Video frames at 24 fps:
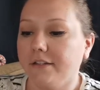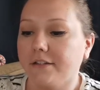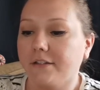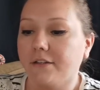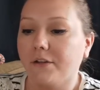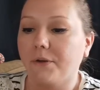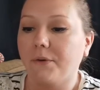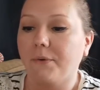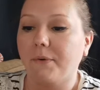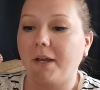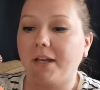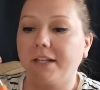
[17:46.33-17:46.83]

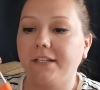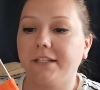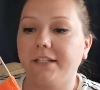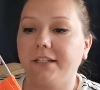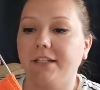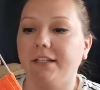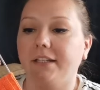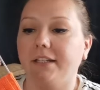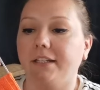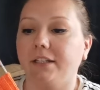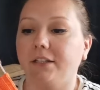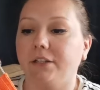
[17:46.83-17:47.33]
So I
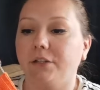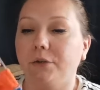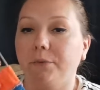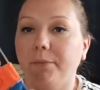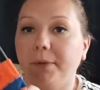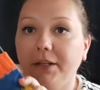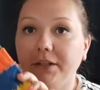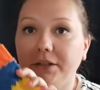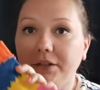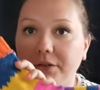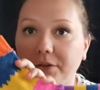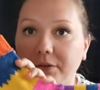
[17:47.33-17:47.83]
did a
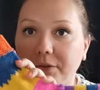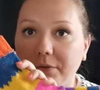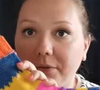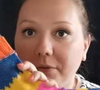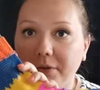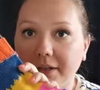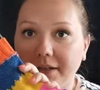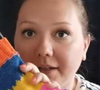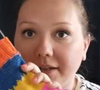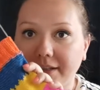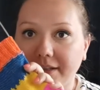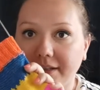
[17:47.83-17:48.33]
2x2.
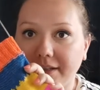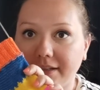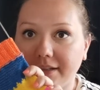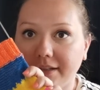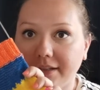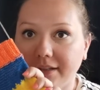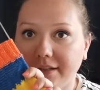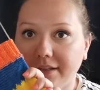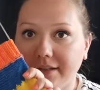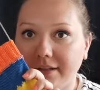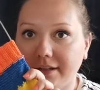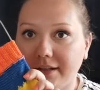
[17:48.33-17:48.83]

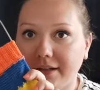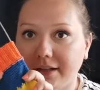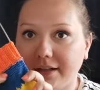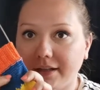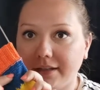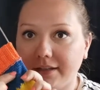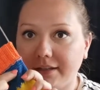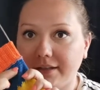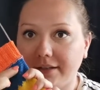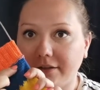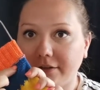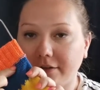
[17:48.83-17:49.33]
I
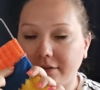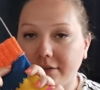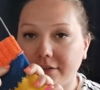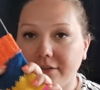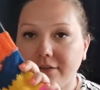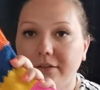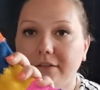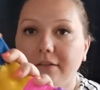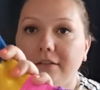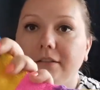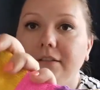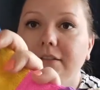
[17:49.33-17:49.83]
did a
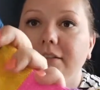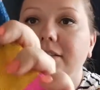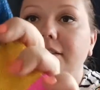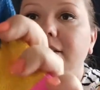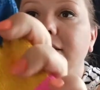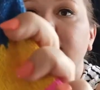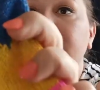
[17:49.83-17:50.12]
little